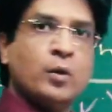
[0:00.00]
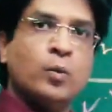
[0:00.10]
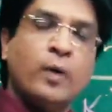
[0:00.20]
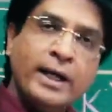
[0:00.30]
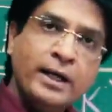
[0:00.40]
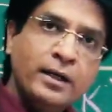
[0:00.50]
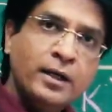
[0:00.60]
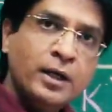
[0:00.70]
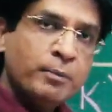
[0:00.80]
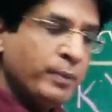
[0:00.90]

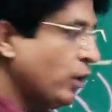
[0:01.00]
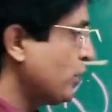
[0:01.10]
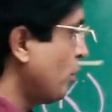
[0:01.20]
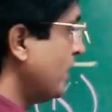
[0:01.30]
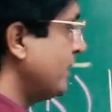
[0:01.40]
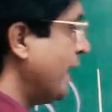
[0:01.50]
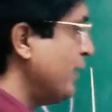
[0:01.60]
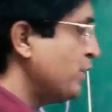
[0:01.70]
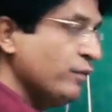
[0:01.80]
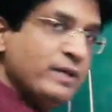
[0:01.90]
Why? Because on
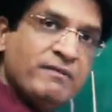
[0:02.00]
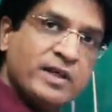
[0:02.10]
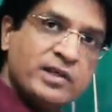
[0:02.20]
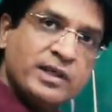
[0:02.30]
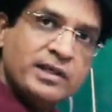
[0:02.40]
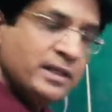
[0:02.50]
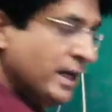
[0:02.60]
dilution we have discussed